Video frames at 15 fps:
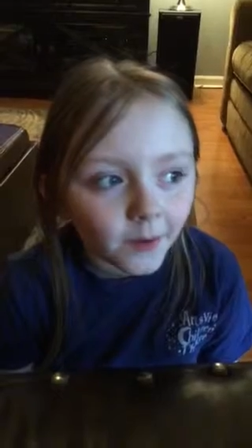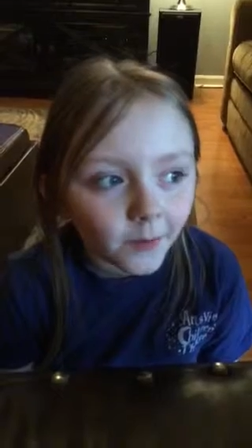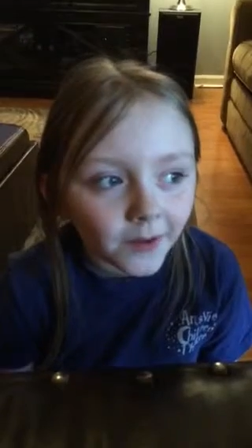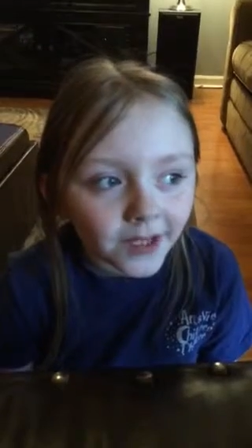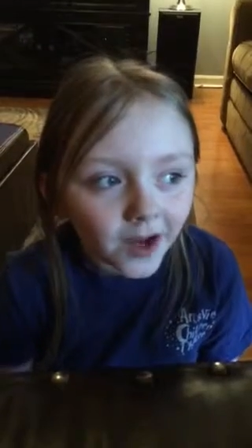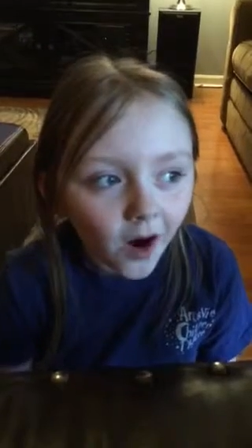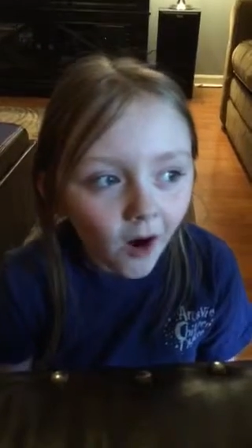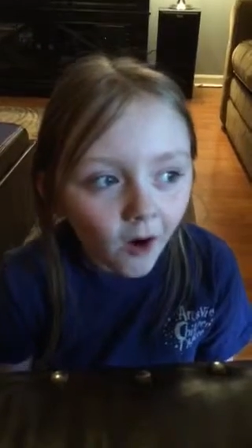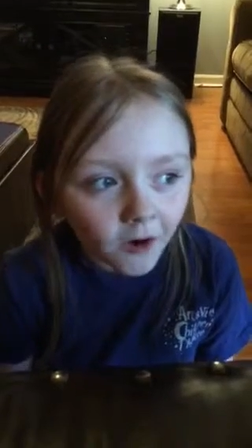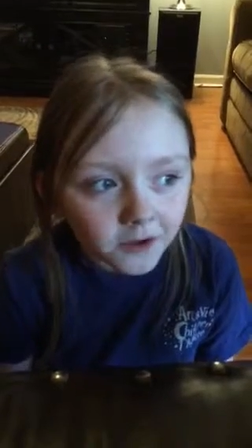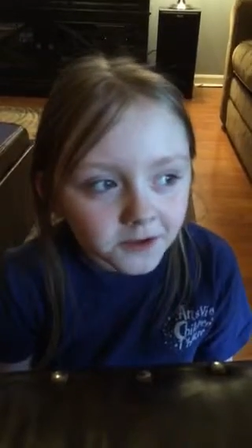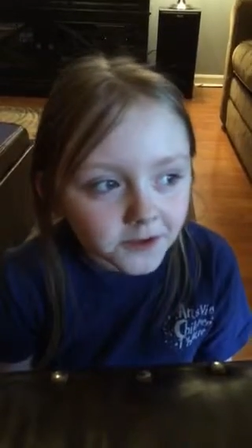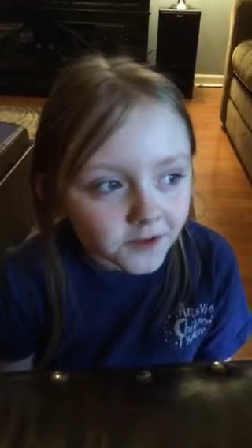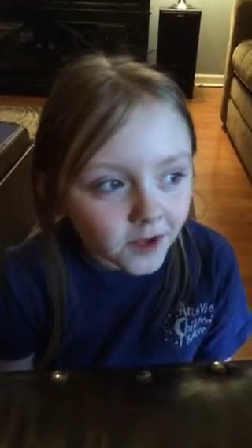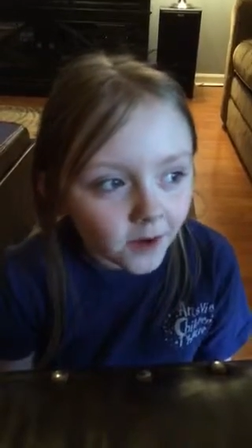we
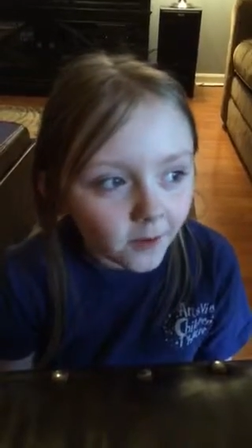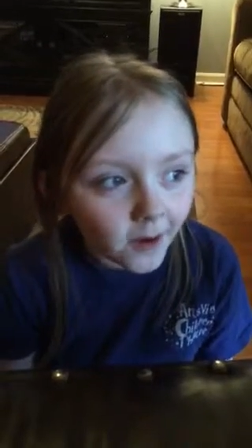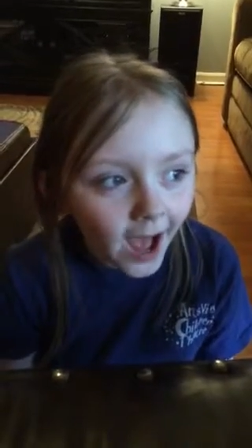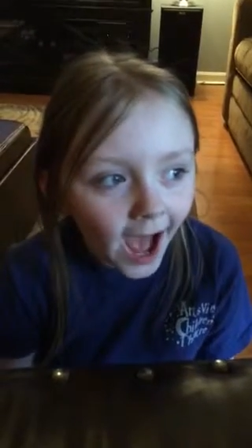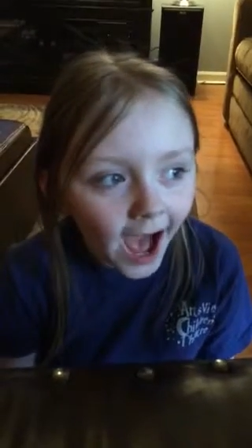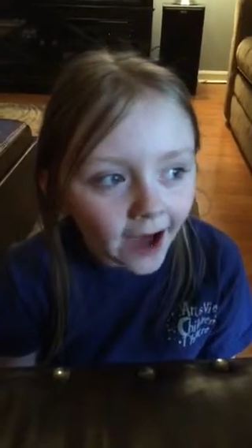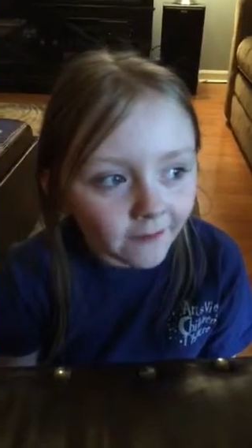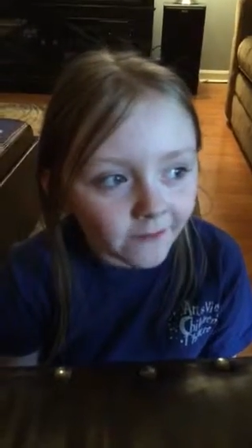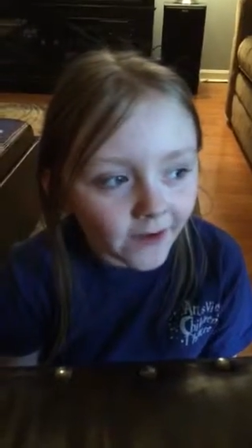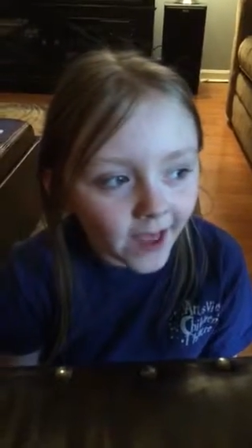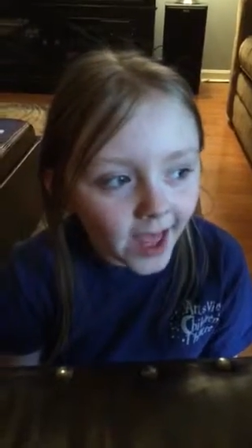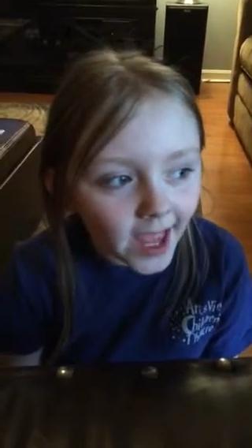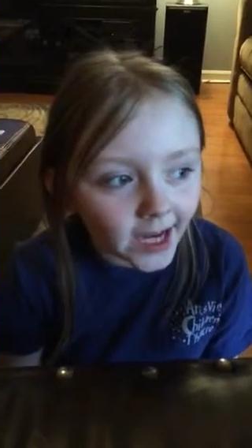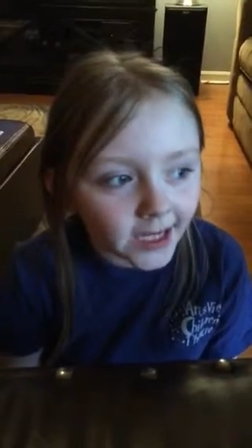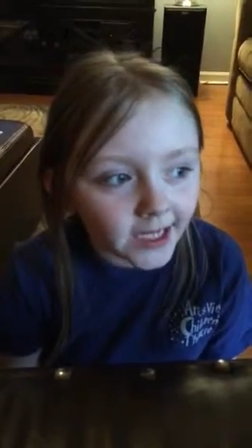also have
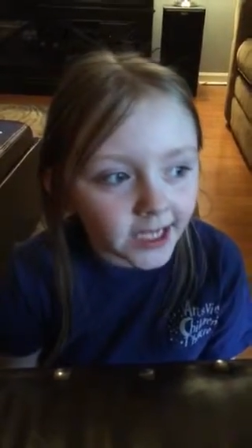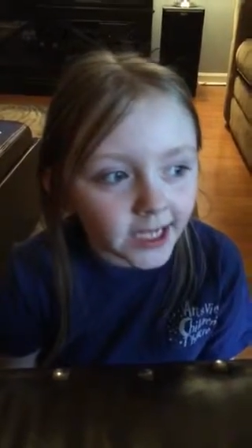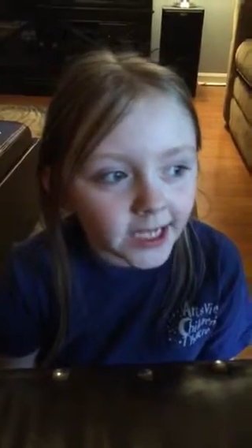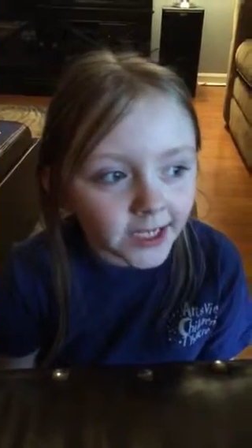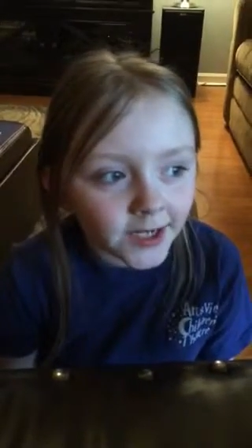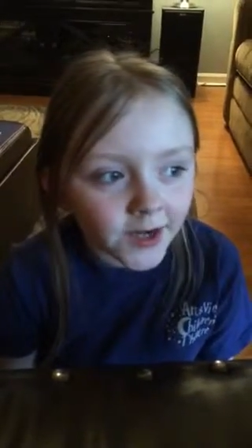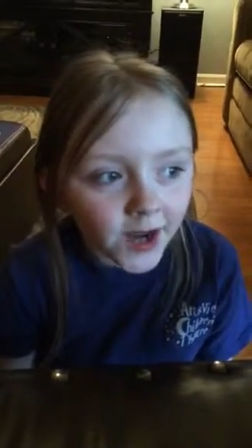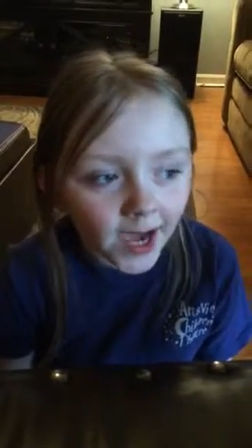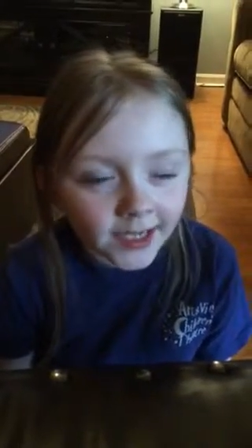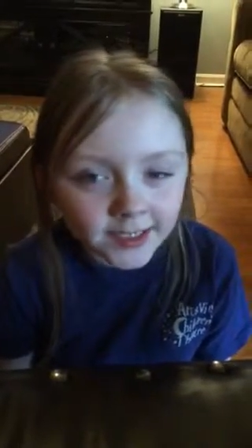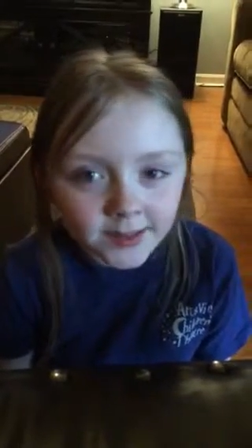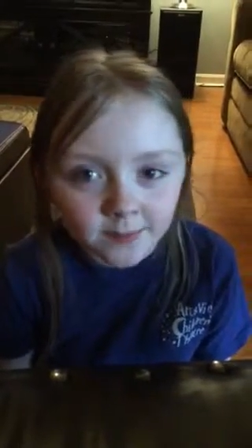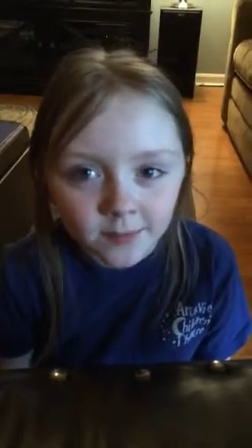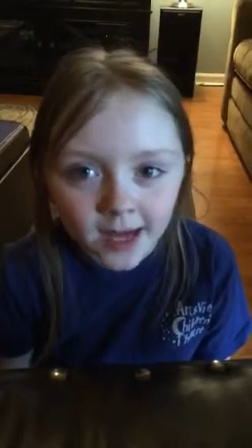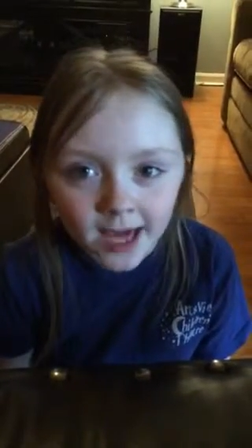a
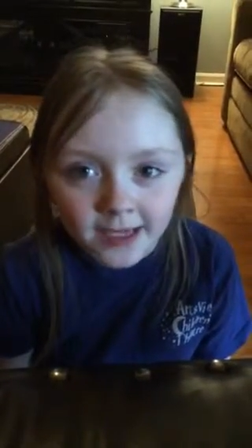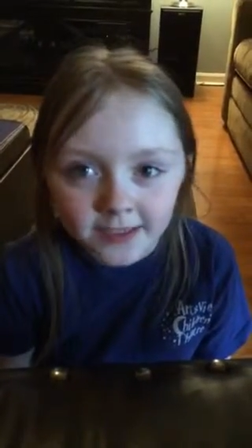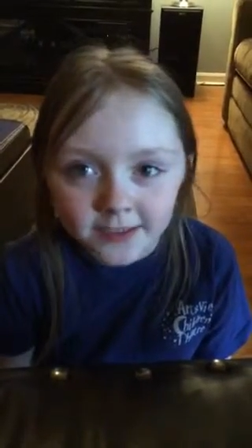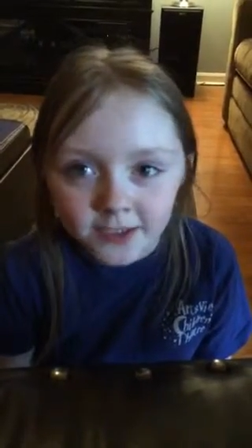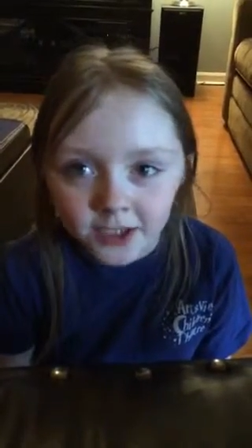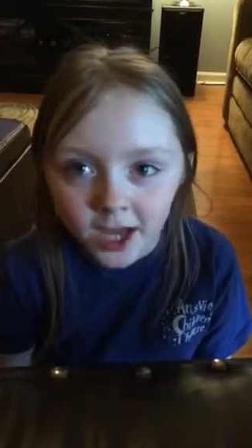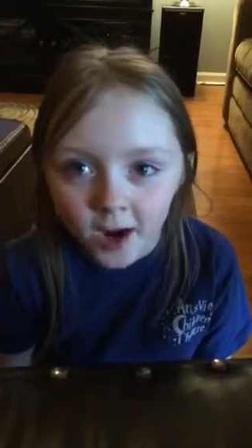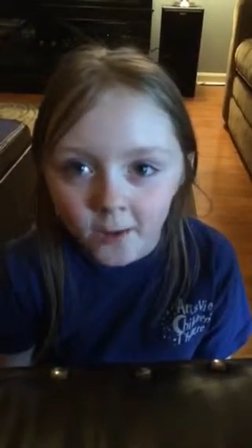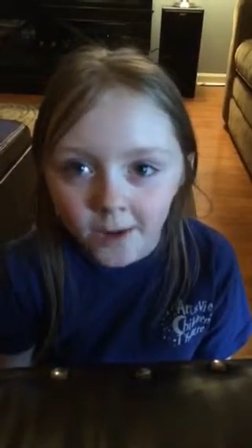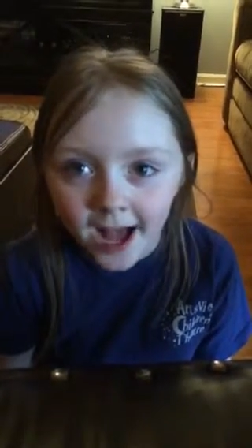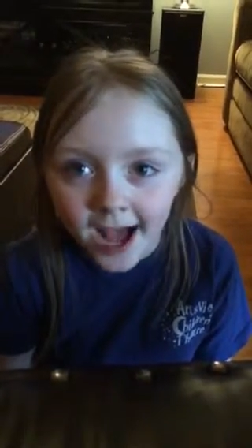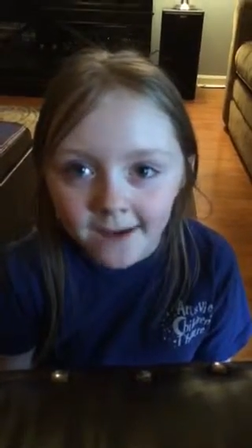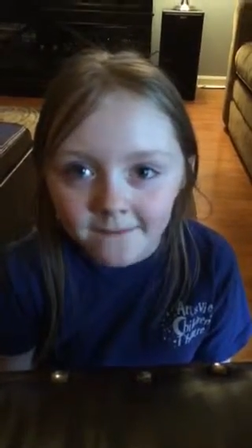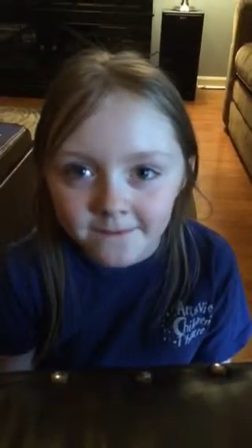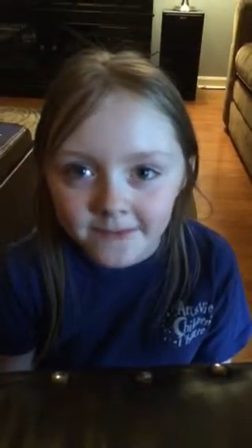nice place to go
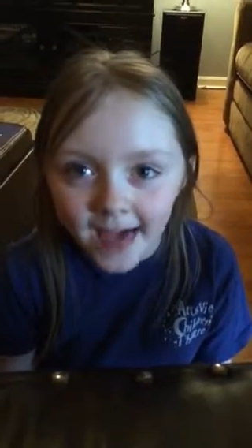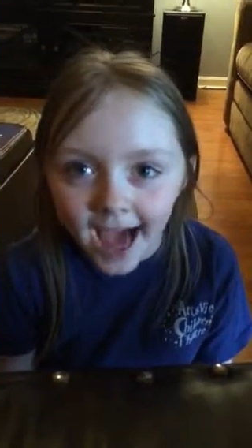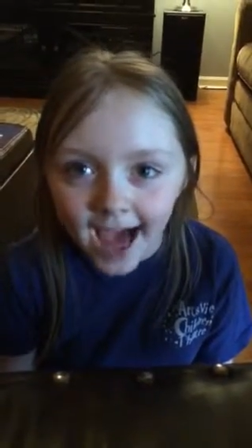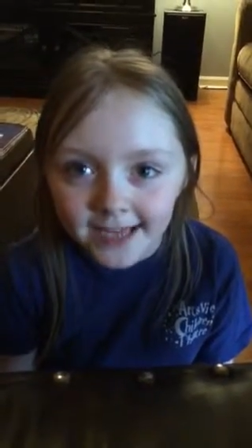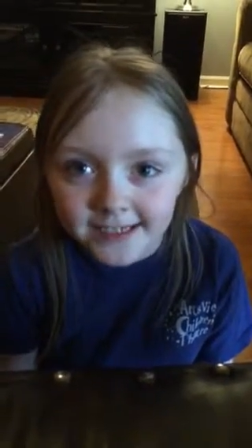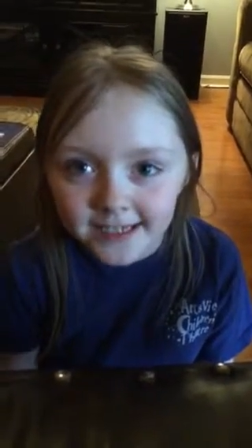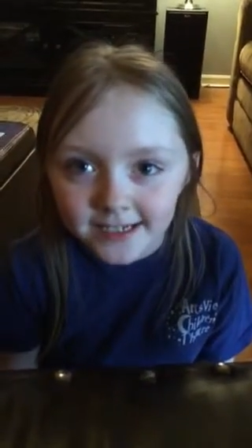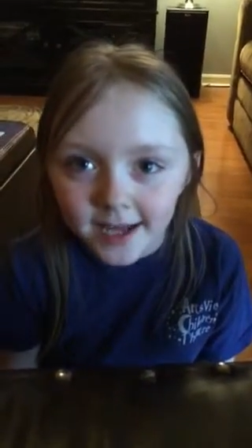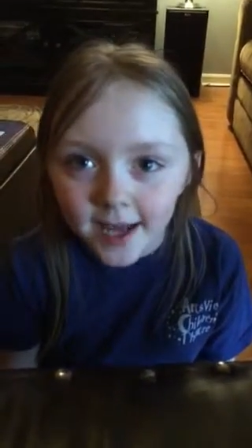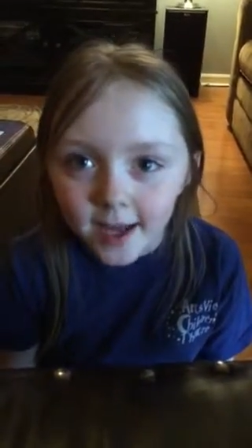have that,